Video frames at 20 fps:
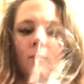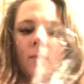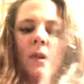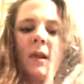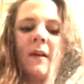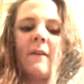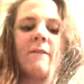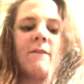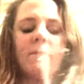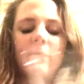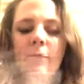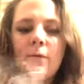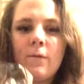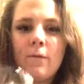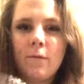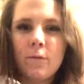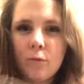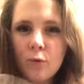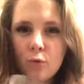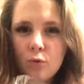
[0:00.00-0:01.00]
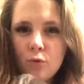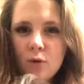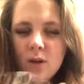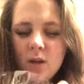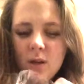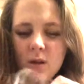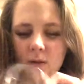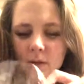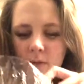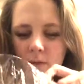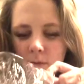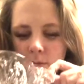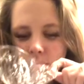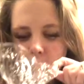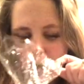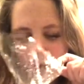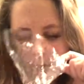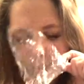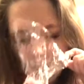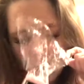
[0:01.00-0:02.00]
like fruity and
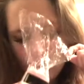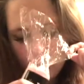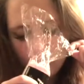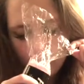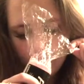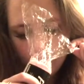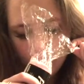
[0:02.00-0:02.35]
fresh.